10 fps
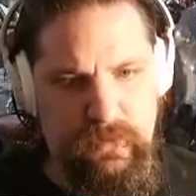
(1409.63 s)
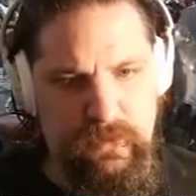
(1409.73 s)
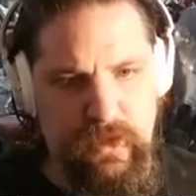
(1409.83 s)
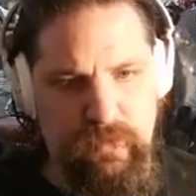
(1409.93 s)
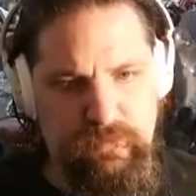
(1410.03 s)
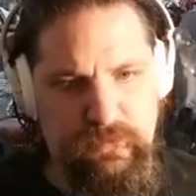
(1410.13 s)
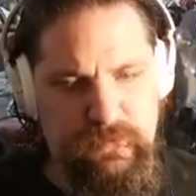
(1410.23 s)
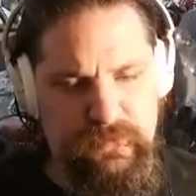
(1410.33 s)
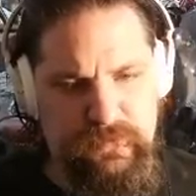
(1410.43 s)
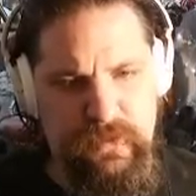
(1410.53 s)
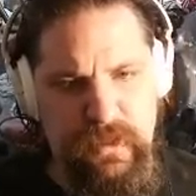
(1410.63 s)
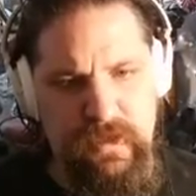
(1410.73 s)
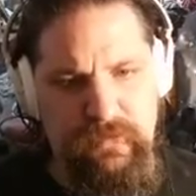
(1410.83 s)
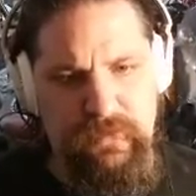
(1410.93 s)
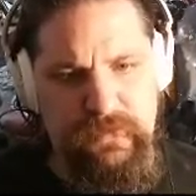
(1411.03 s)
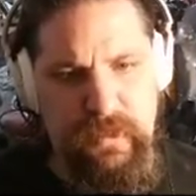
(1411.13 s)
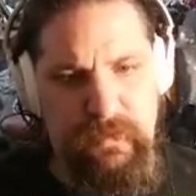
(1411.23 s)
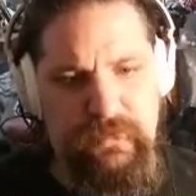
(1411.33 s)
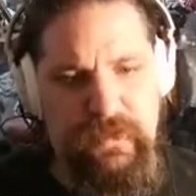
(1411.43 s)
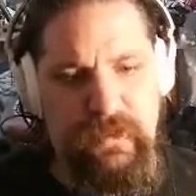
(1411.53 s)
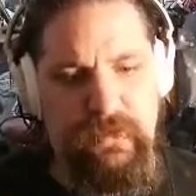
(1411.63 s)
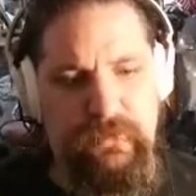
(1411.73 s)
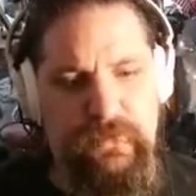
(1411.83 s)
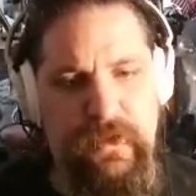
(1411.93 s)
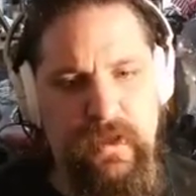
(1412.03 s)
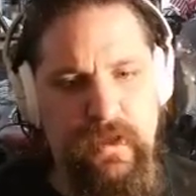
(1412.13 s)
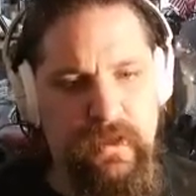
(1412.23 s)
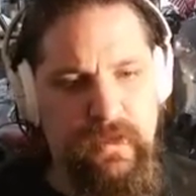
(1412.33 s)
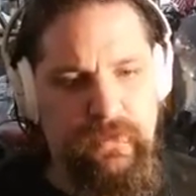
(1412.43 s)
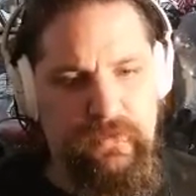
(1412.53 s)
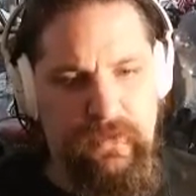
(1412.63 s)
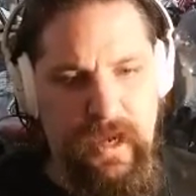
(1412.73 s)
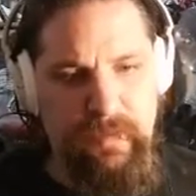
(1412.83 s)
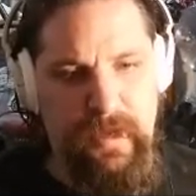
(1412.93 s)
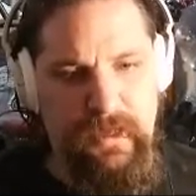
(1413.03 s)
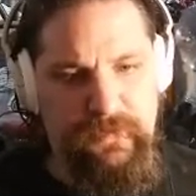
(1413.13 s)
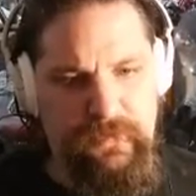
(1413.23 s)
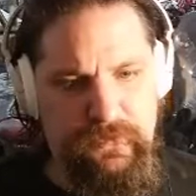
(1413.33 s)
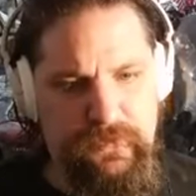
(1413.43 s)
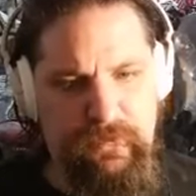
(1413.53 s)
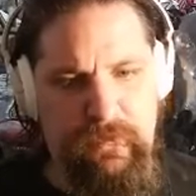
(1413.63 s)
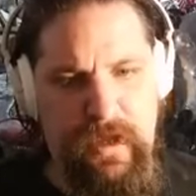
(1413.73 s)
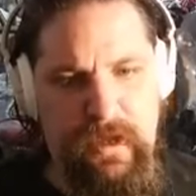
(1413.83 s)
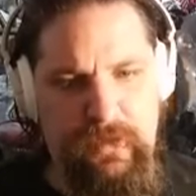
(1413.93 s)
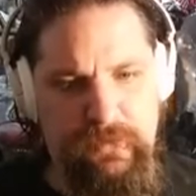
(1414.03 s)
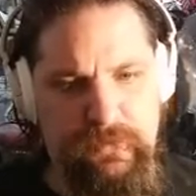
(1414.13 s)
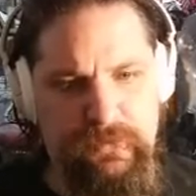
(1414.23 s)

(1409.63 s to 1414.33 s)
Oh, first time we've seen those slime monsters in a while.